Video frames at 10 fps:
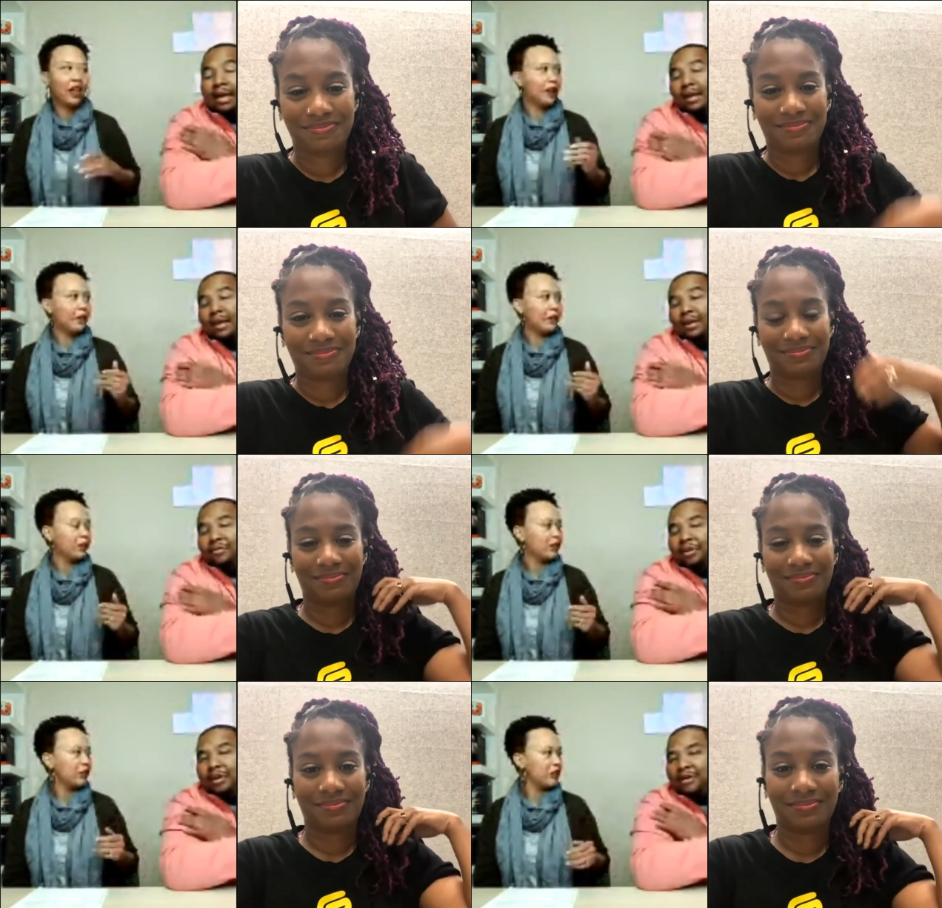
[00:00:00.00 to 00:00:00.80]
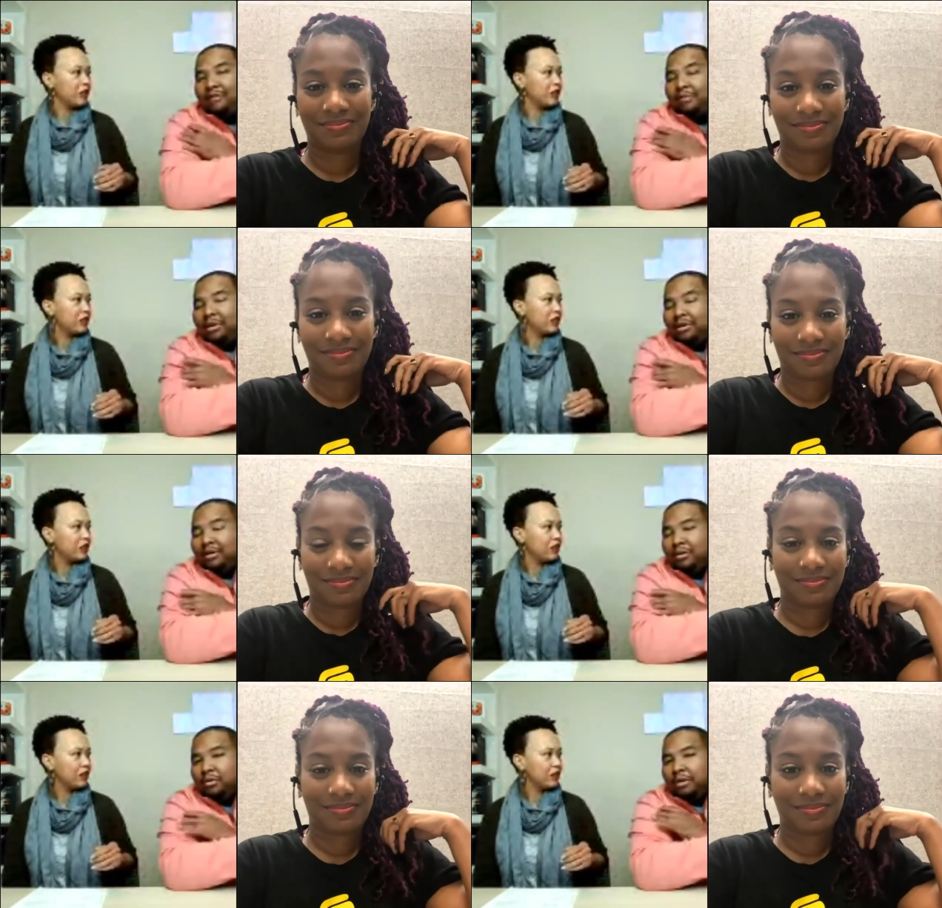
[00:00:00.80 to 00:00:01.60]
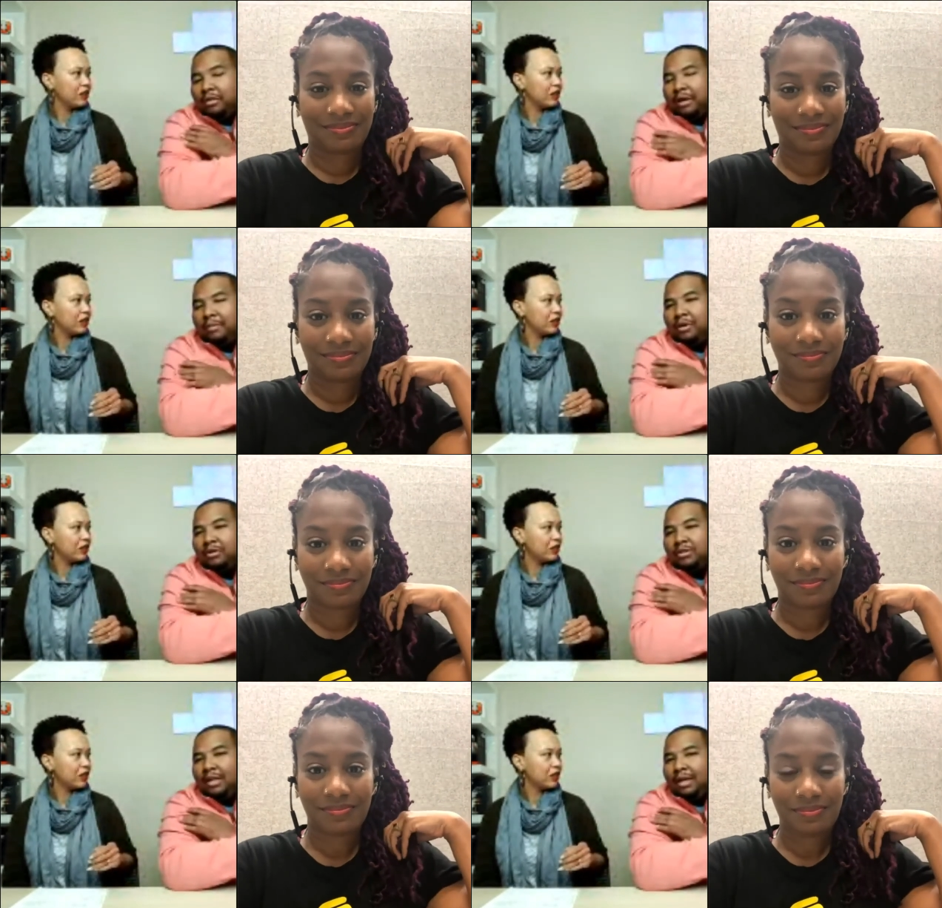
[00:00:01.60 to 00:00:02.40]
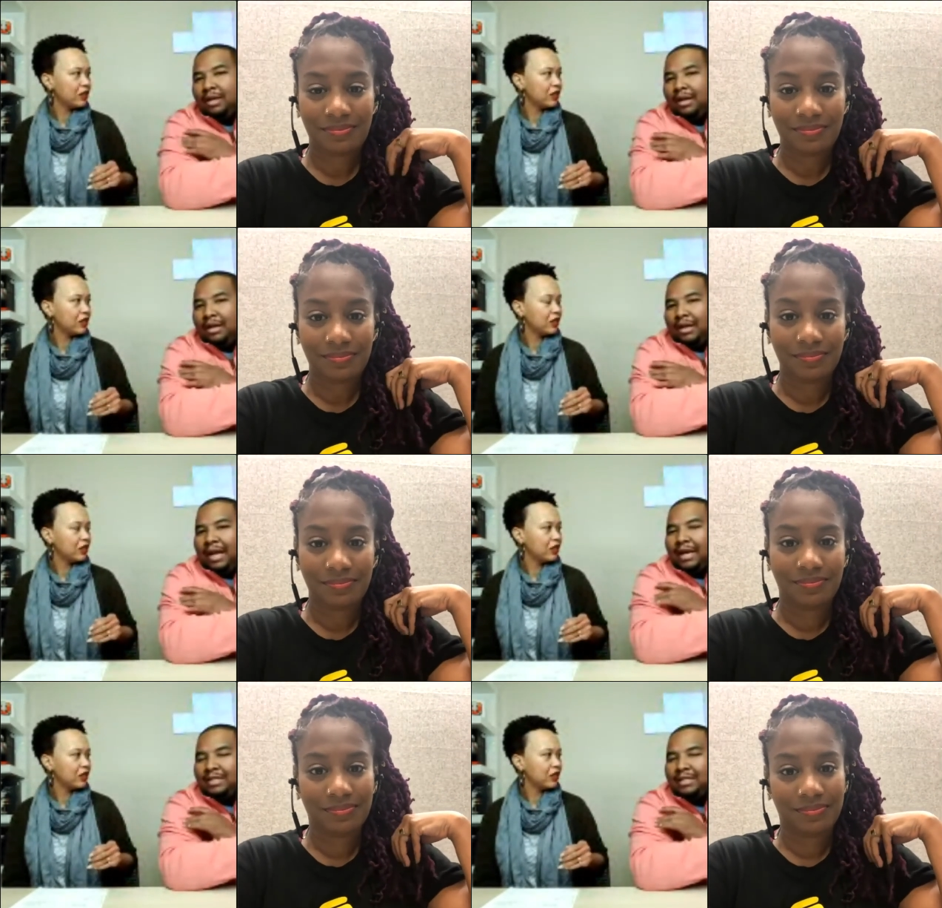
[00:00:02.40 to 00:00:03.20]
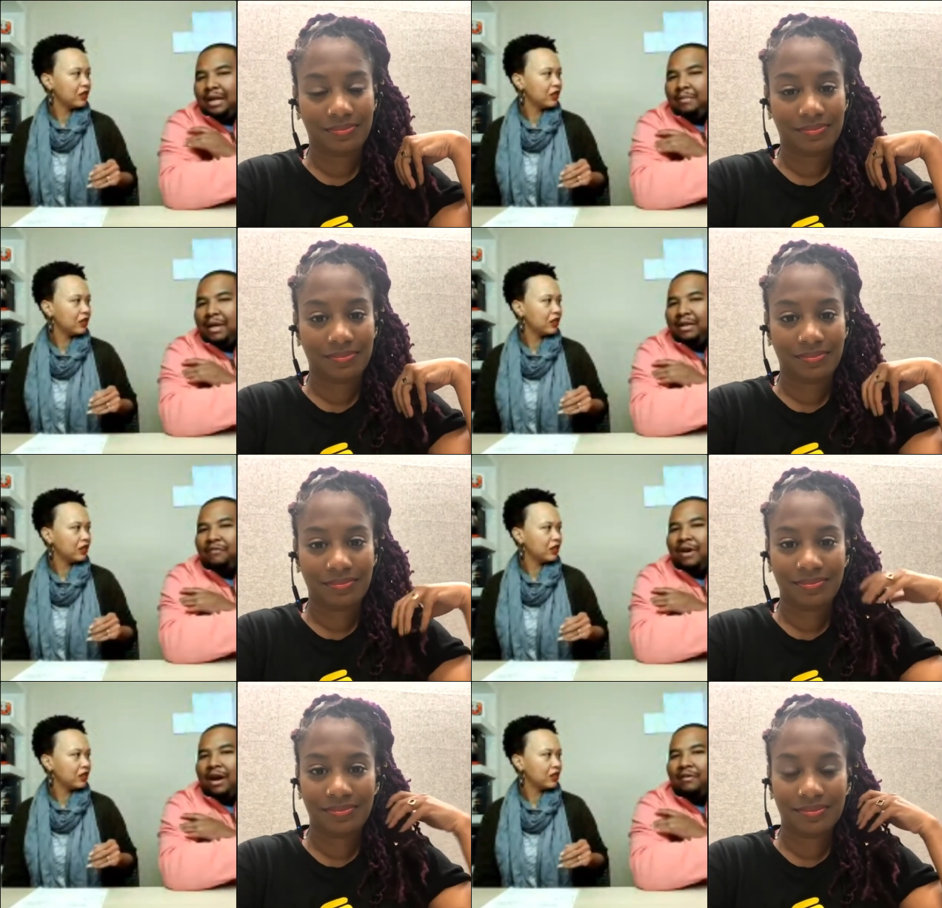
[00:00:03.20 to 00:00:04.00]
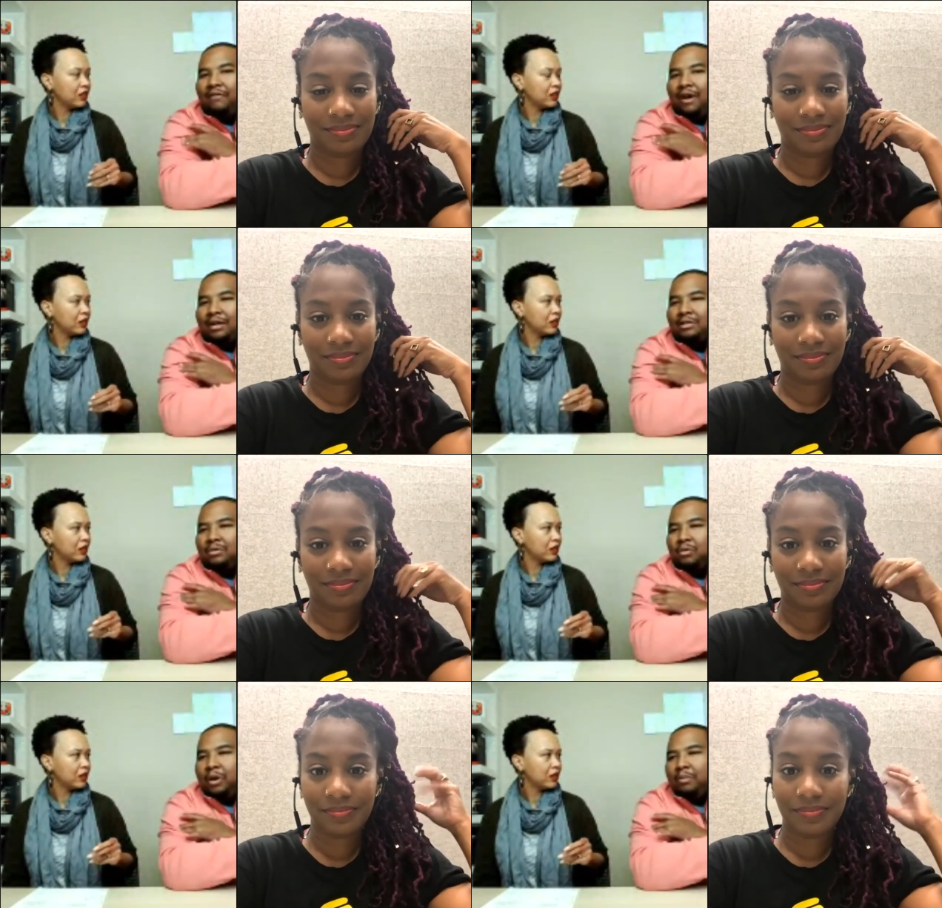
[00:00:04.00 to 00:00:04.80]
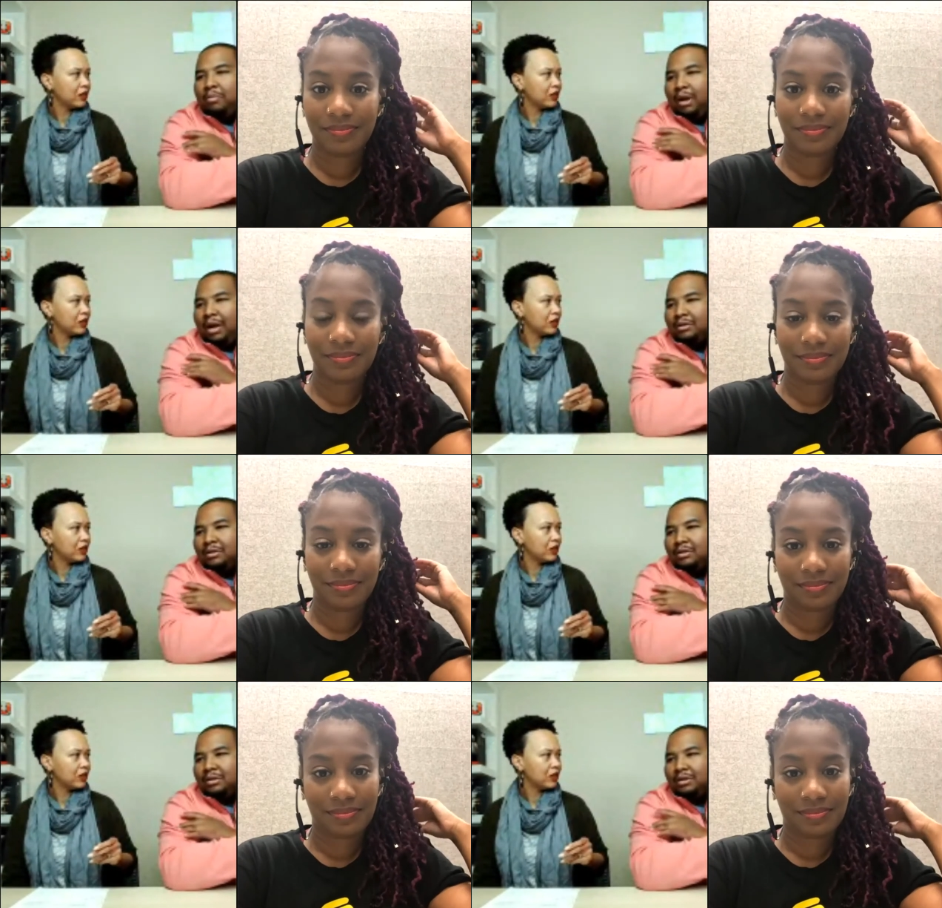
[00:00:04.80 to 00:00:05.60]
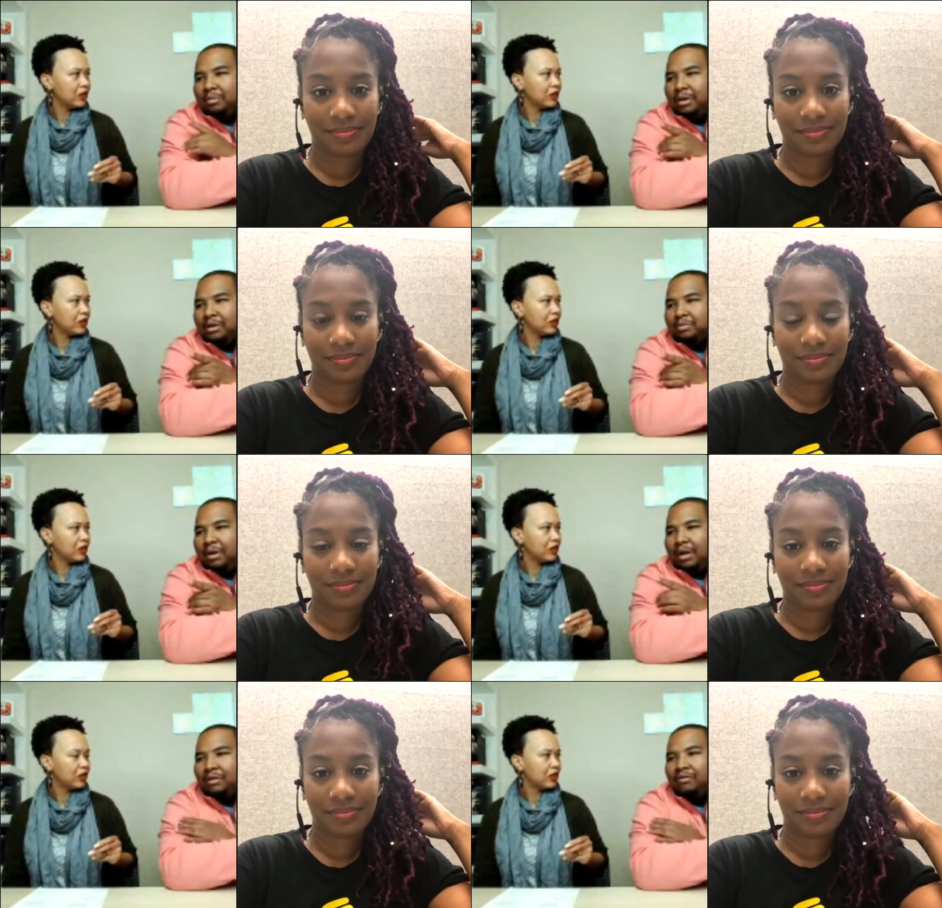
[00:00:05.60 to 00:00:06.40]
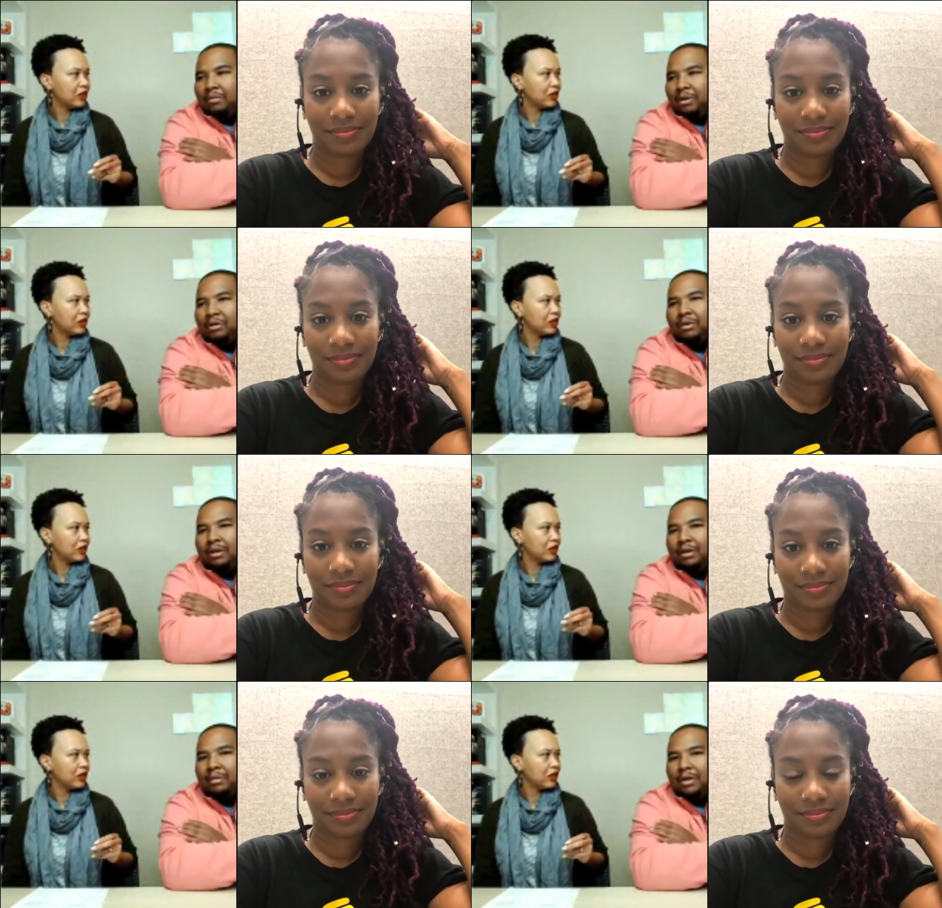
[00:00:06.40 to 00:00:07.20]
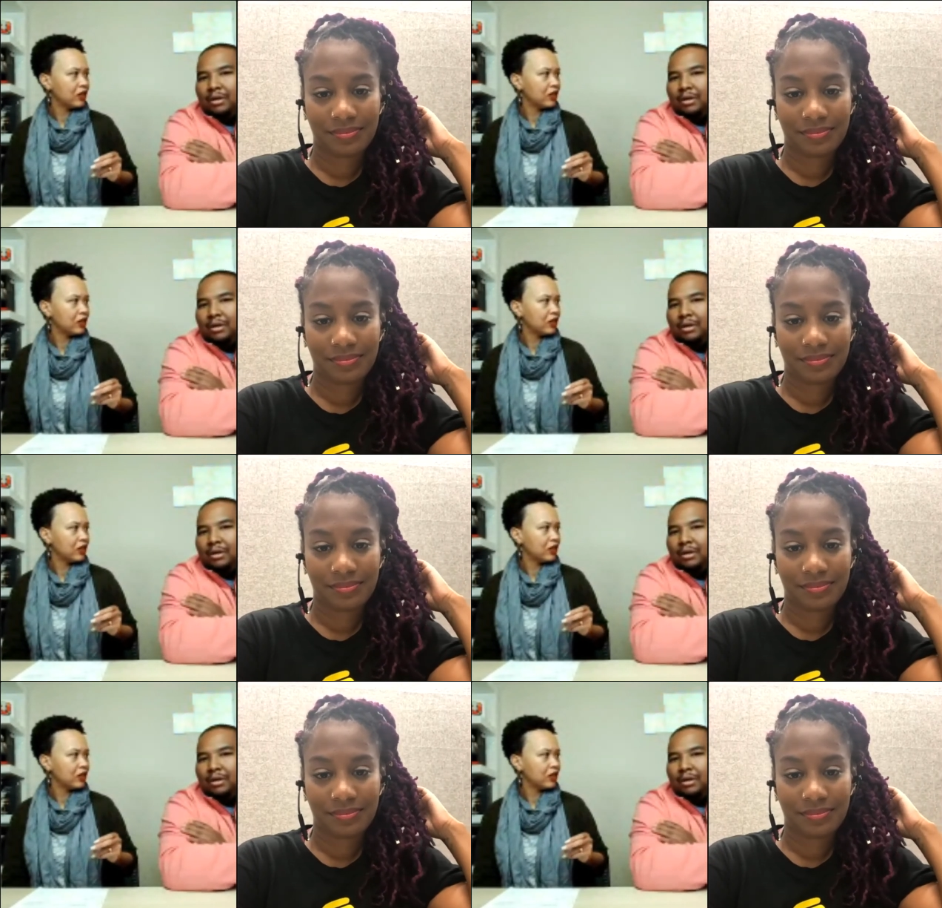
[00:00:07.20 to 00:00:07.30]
Speaker 1: and if you're not familiar with uh, Mozilla, they actually they make the Firefox web browser, so your parents probably are familiar with them.